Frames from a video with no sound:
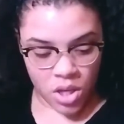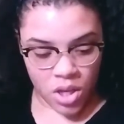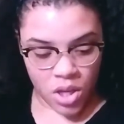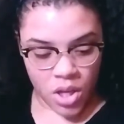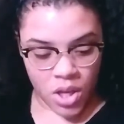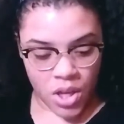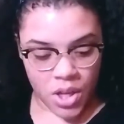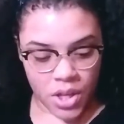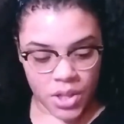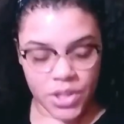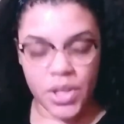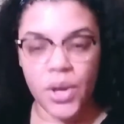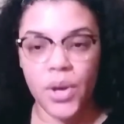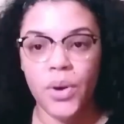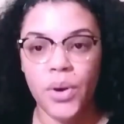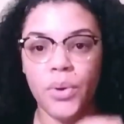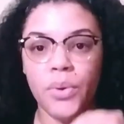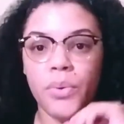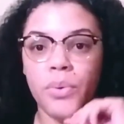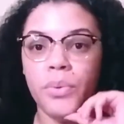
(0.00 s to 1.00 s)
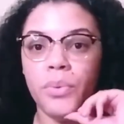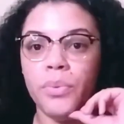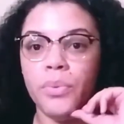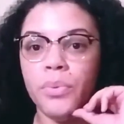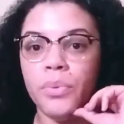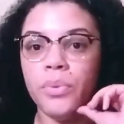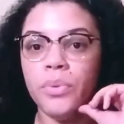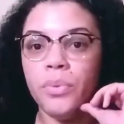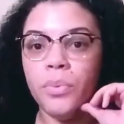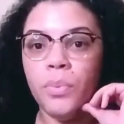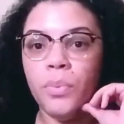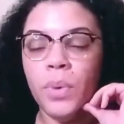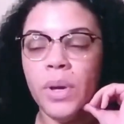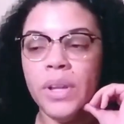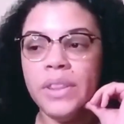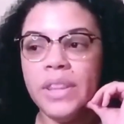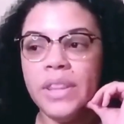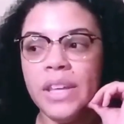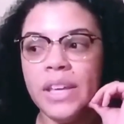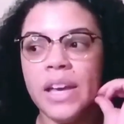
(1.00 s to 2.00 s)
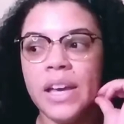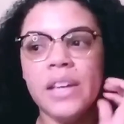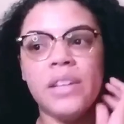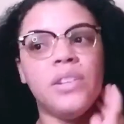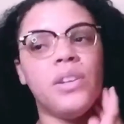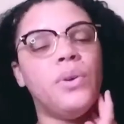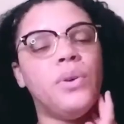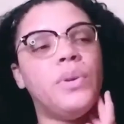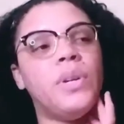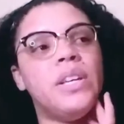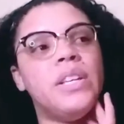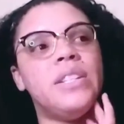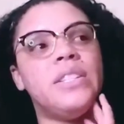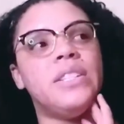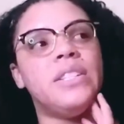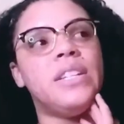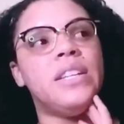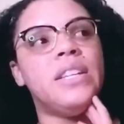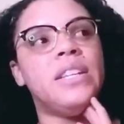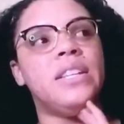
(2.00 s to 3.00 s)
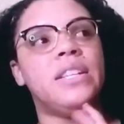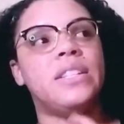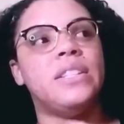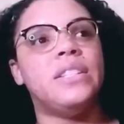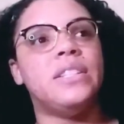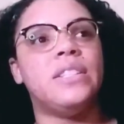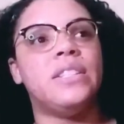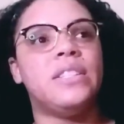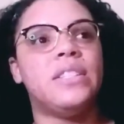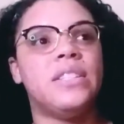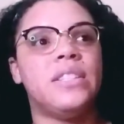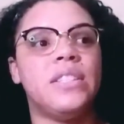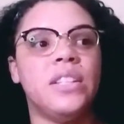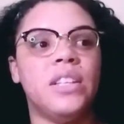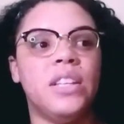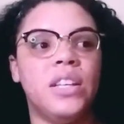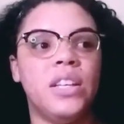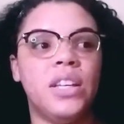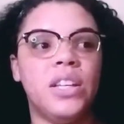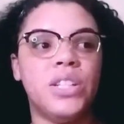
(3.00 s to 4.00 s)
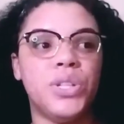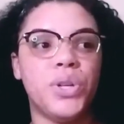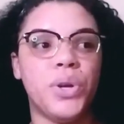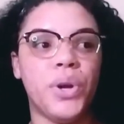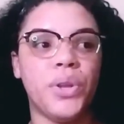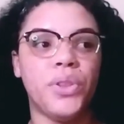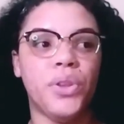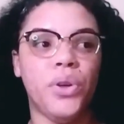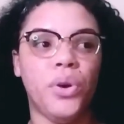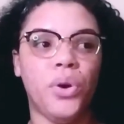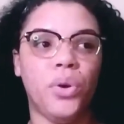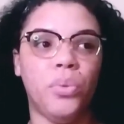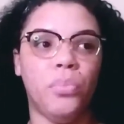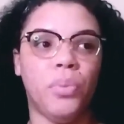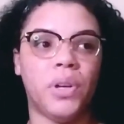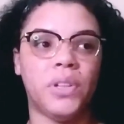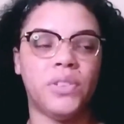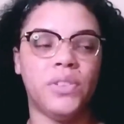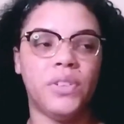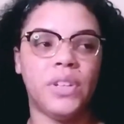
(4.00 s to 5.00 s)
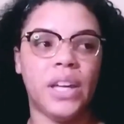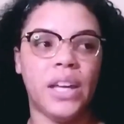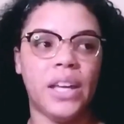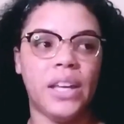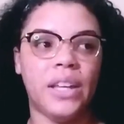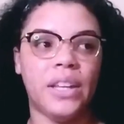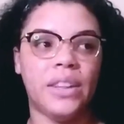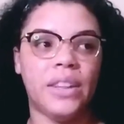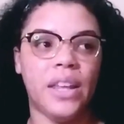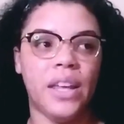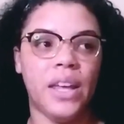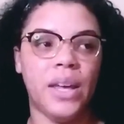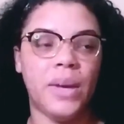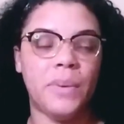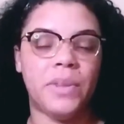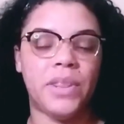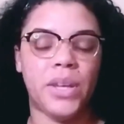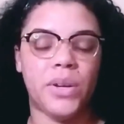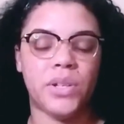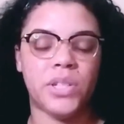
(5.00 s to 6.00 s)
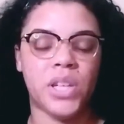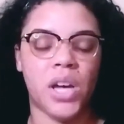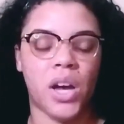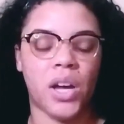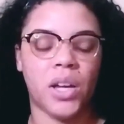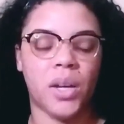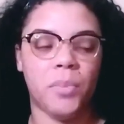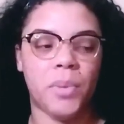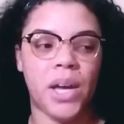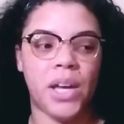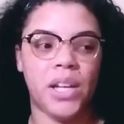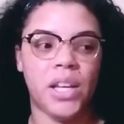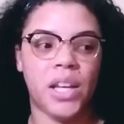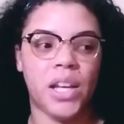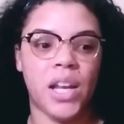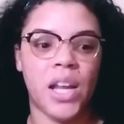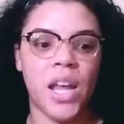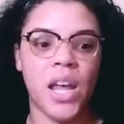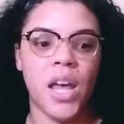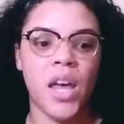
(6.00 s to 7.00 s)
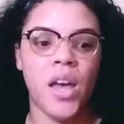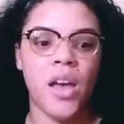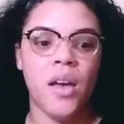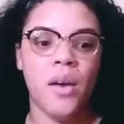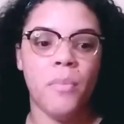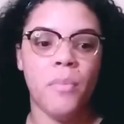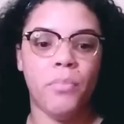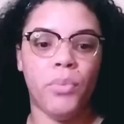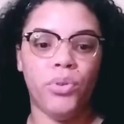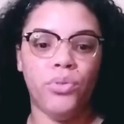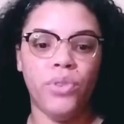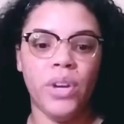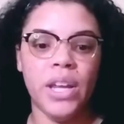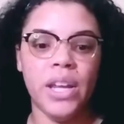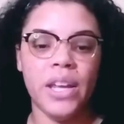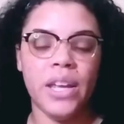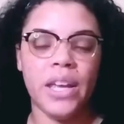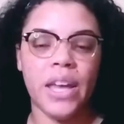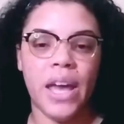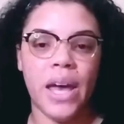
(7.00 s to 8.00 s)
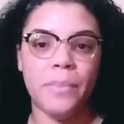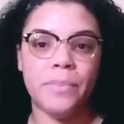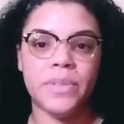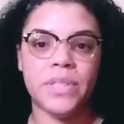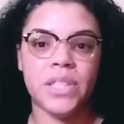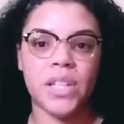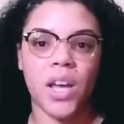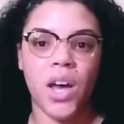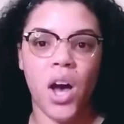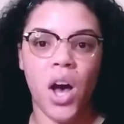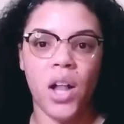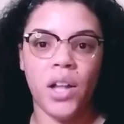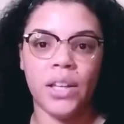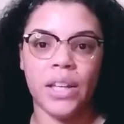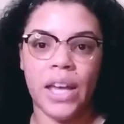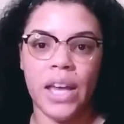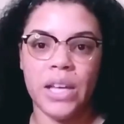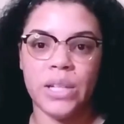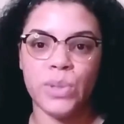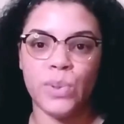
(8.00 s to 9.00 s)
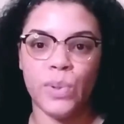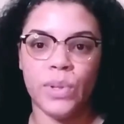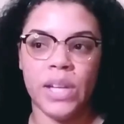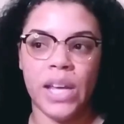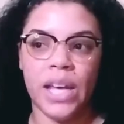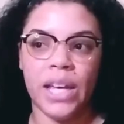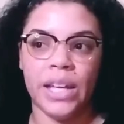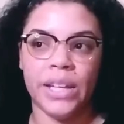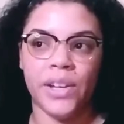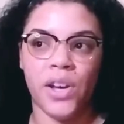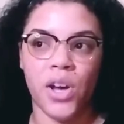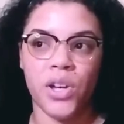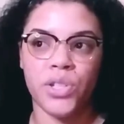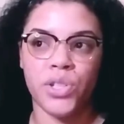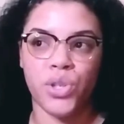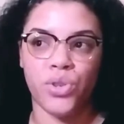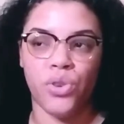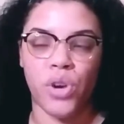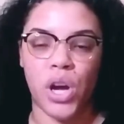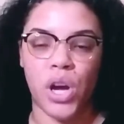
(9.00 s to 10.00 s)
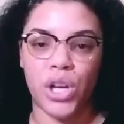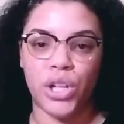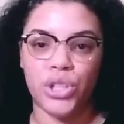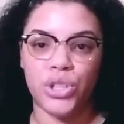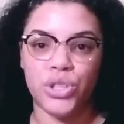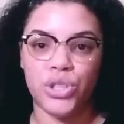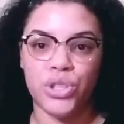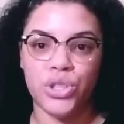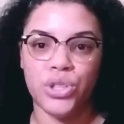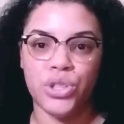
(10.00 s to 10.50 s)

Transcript: So, one thing I noticed is during the whole Bundlegate thing, when they were talking about it, Marie kept calling Antoinette an entourage.